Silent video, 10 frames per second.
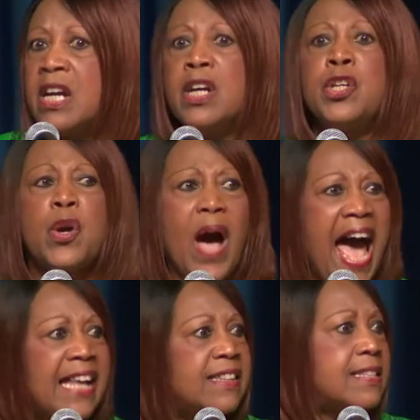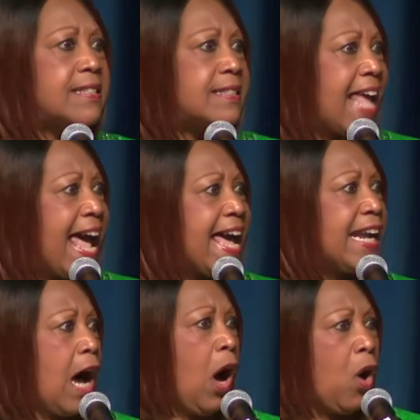You had the stay
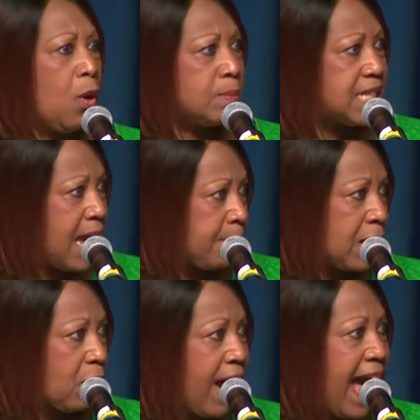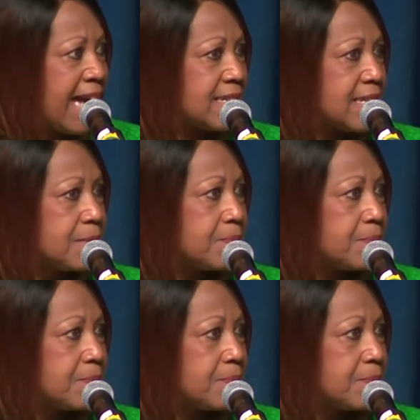at home Democrats